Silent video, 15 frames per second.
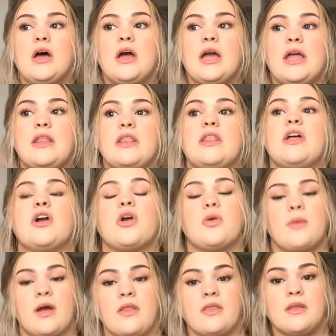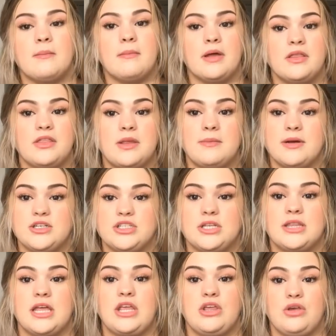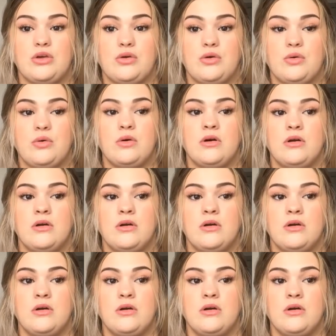and they're around the monthly budget that you